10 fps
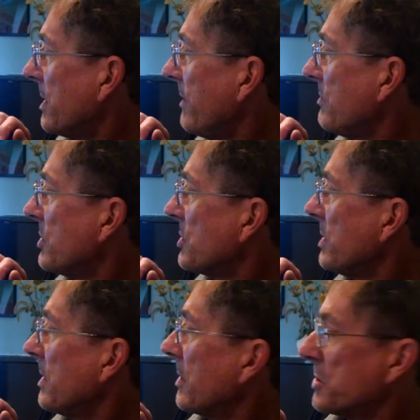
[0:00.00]
that I've
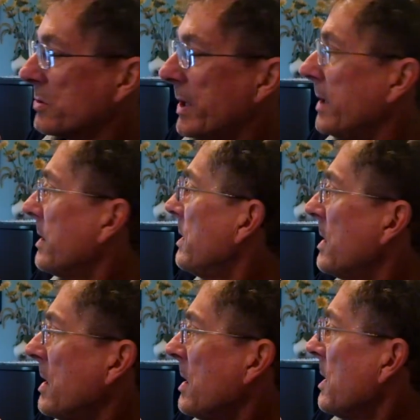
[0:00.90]
just
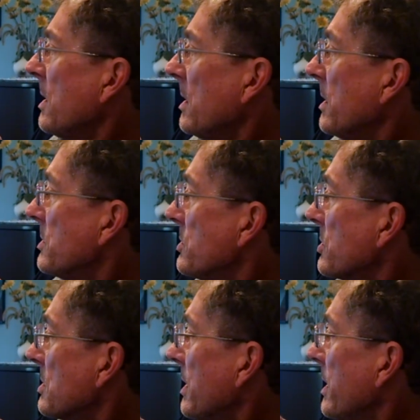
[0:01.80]
illustrated is
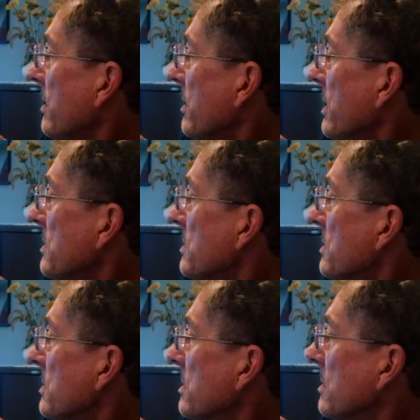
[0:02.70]
just like
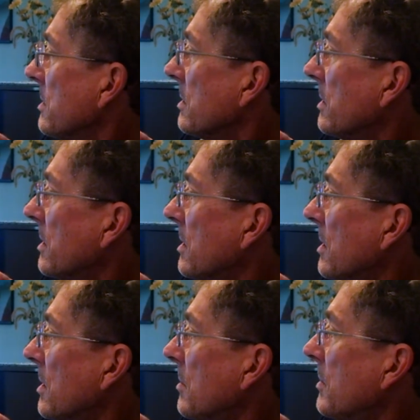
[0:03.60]
this.
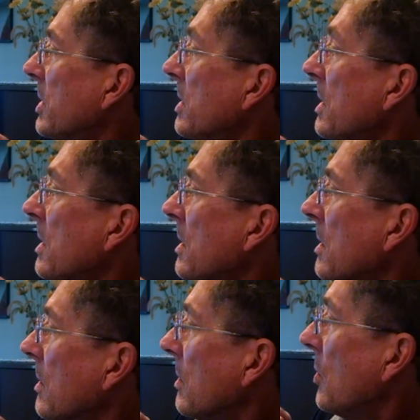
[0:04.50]
A
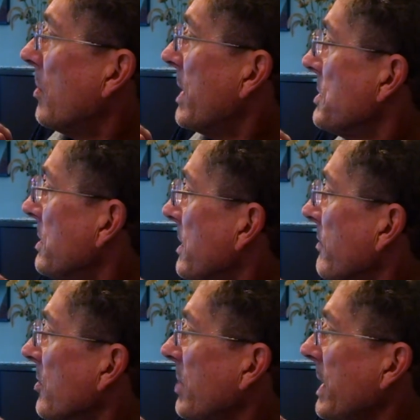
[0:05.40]
whole bunch of
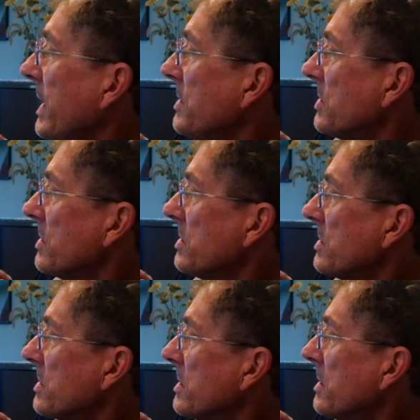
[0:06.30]
different
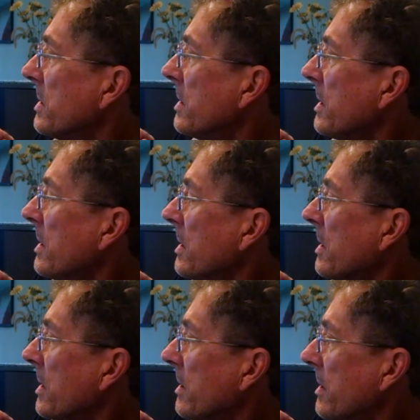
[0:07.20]
pages
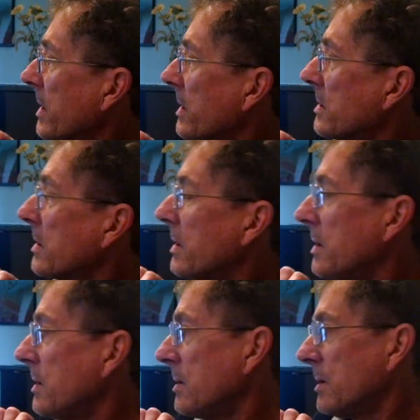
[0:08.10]
that
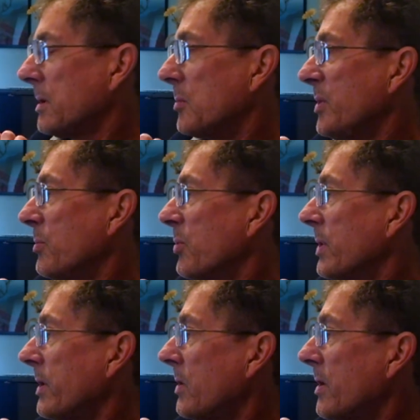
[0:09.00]
can be
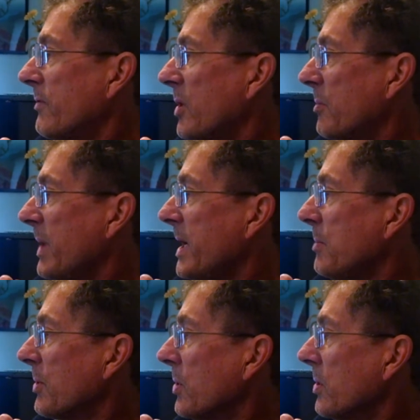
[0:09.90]
printed off on
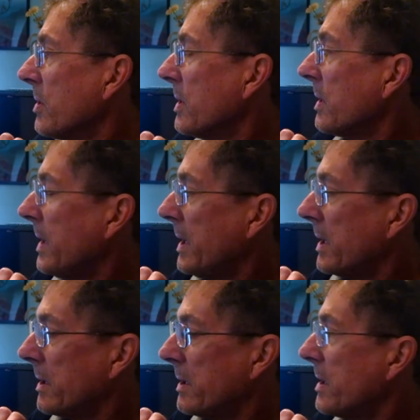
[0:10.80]
paper
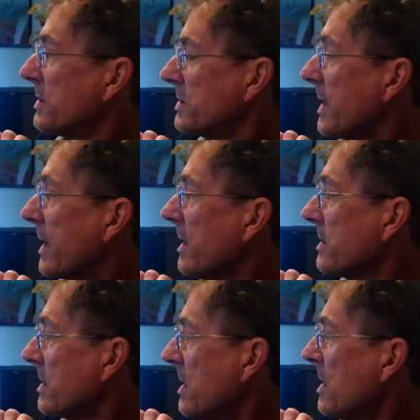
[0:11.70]
and
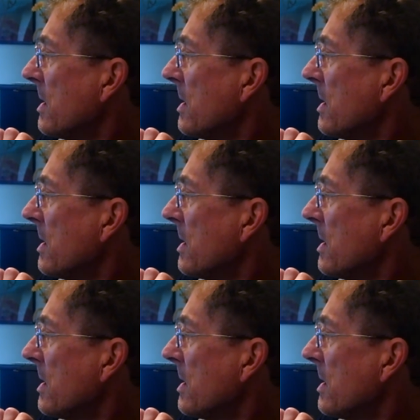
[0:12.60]
sent.